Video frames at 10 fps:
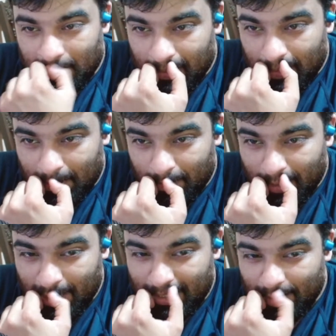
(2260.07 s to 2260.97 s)
I
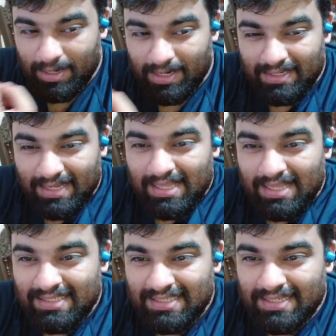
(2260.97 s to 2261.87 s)
might
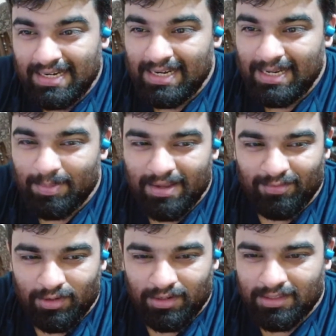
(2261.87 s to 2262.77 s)
instantly pay
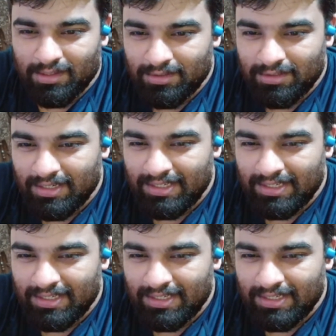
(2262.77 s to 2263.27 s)
for it though.